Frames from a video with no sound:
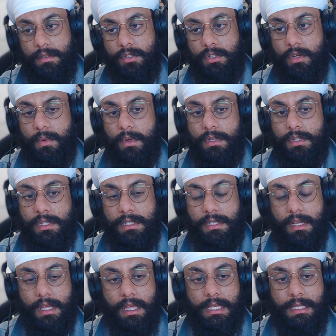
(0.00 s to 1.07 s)
Do you
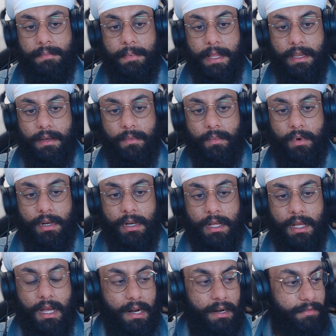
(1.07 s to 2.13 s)
just explain what
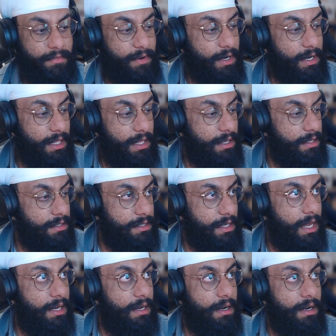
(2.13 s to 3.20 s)
an Akhand Varni is
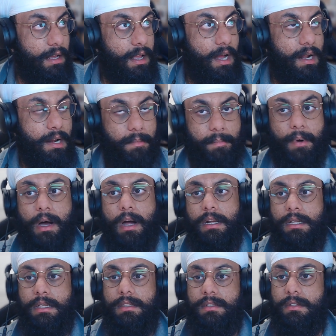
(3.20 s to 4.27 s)
and an Akhand
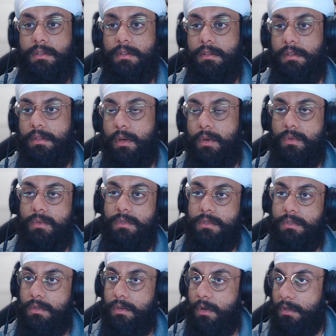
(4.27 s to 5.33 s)
Paath is to
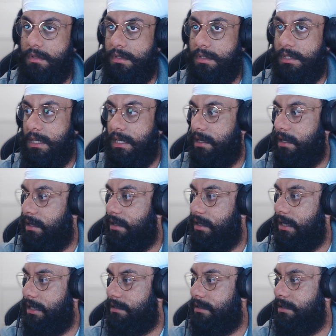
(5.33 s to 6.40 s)
those non Sikh
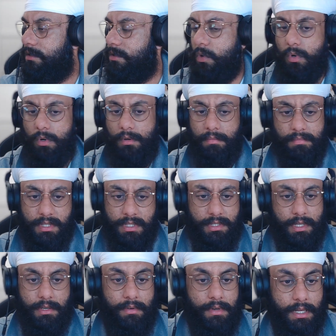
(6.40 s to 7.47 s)
listeners yeah. or just
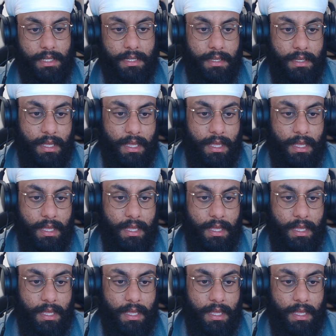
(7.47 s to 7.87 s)
generally?